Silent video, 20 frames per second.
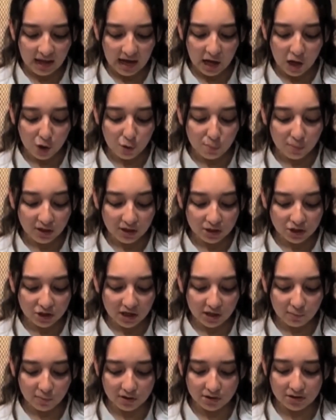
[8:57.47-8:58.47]
how much
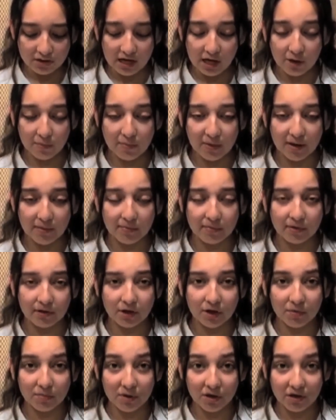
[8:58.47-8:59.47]
I want to help my
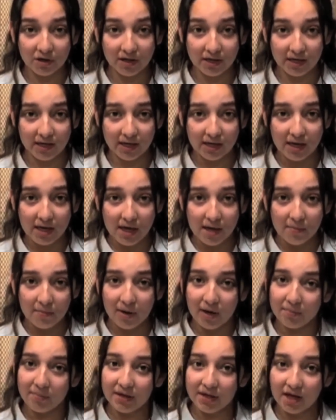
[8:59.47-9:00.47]
community
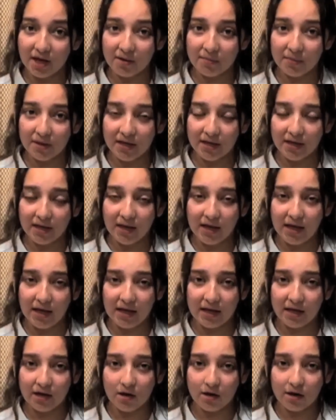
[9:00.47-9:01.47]
by becoming
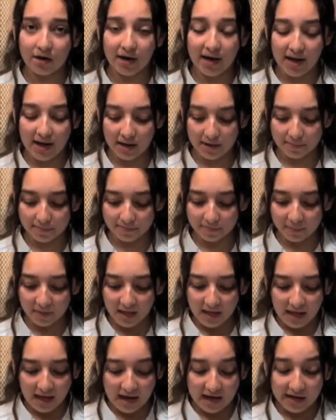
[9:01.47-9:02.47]
a RN
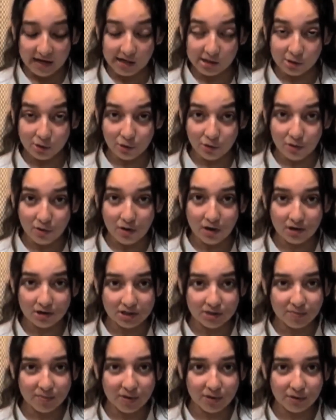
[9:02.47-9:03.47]
at a local
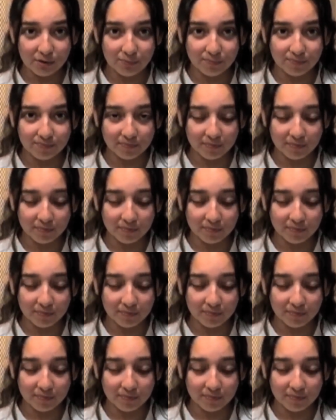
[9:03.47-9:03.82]
hospital.